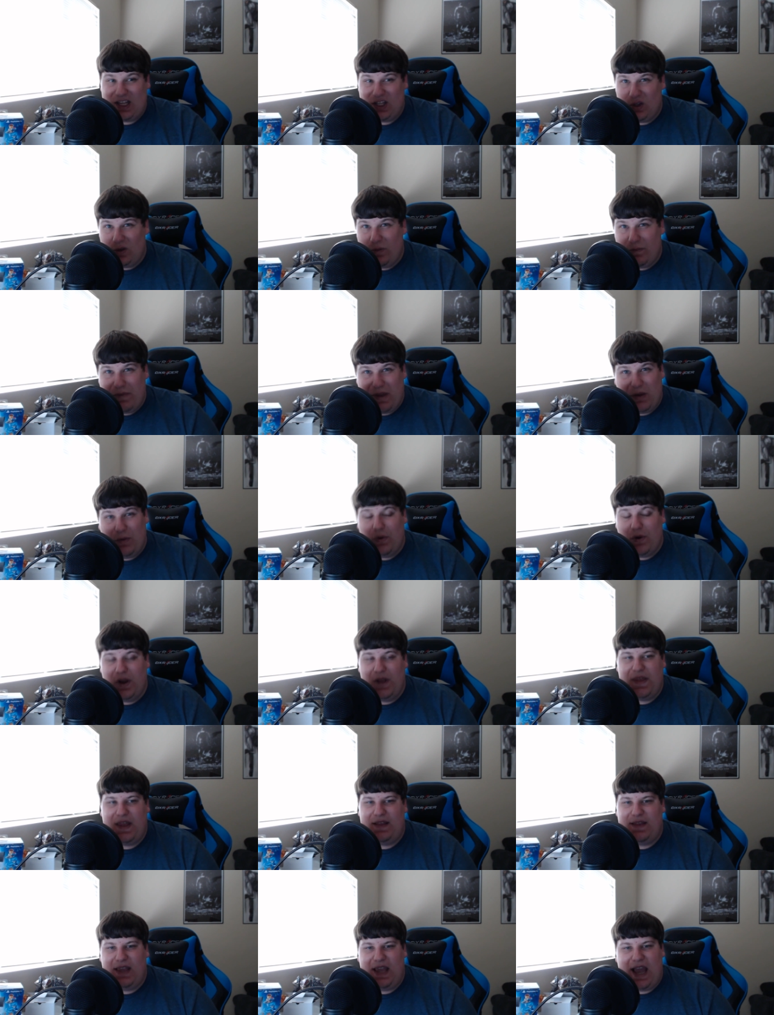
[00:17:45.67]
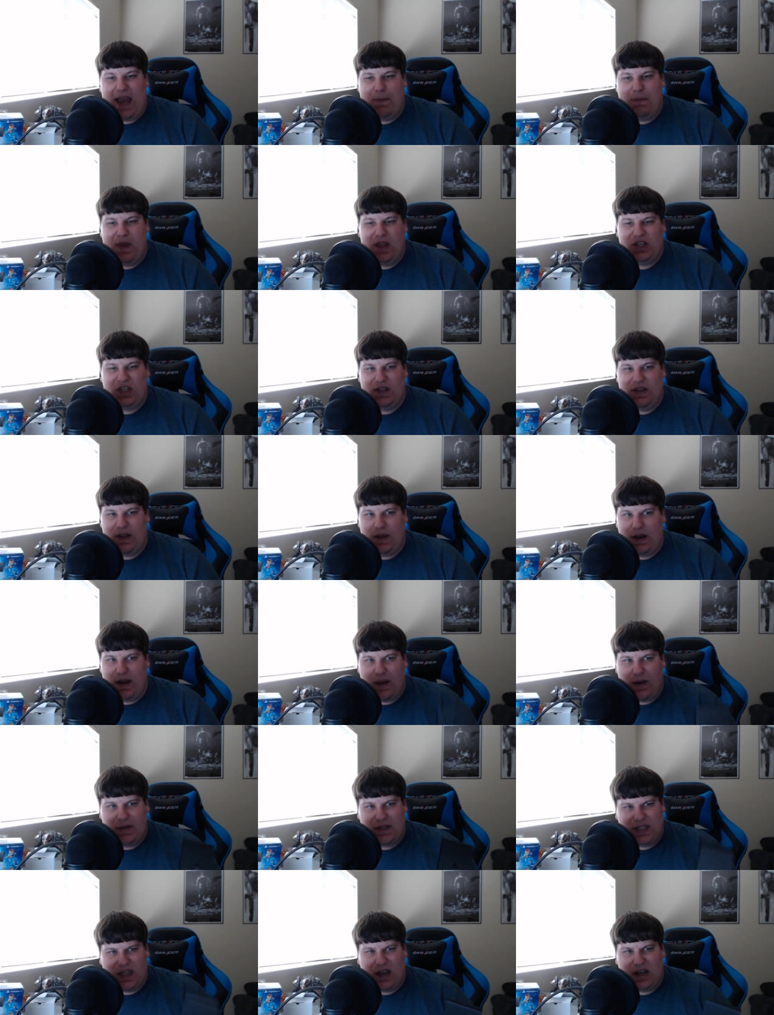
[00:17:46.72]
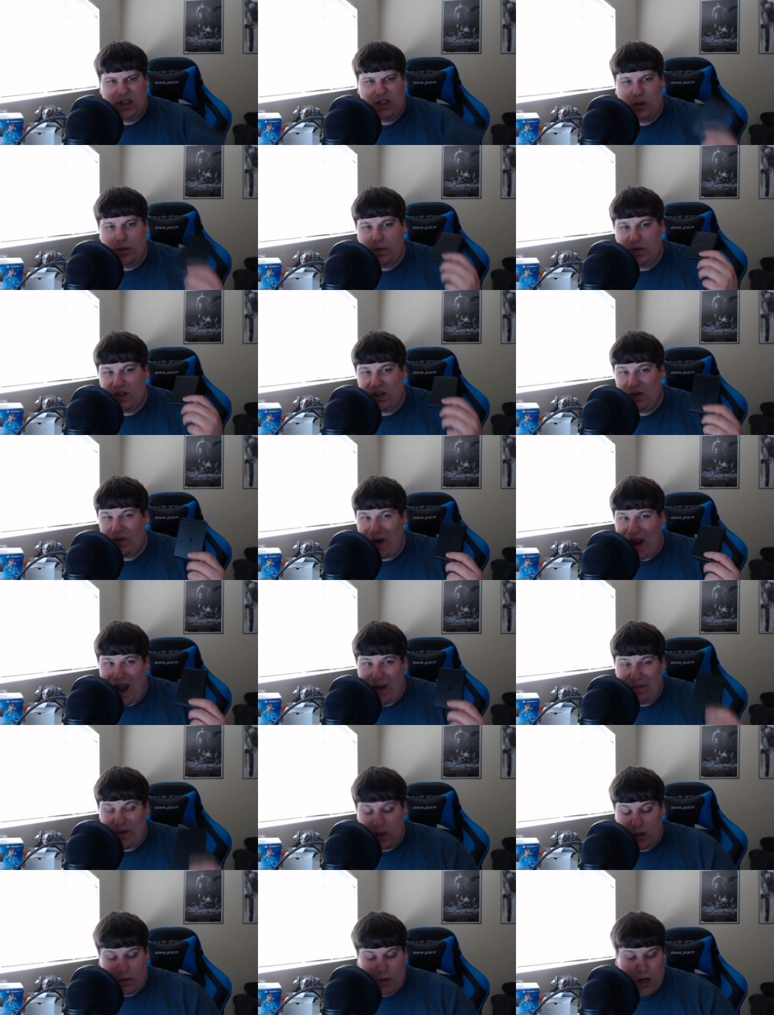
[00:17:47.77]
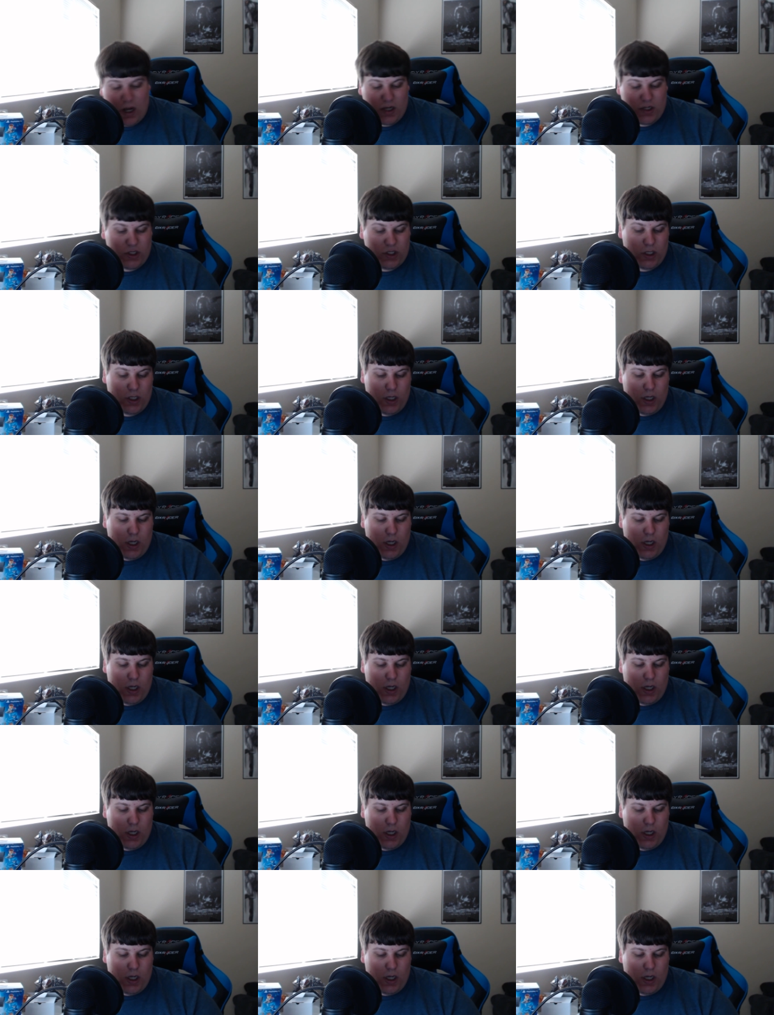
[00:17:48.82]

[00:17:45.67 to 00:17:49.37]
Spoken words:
So the big one that the guy mentioned and I was talking to him was Gravity Rush.